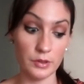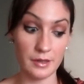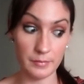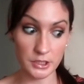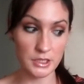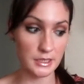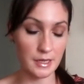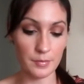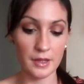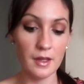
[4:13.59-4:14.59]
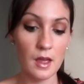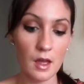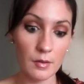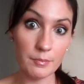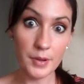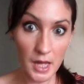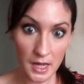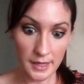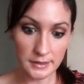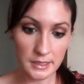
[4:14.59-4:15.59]
get much sleep.
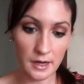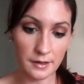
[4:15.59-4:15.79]
But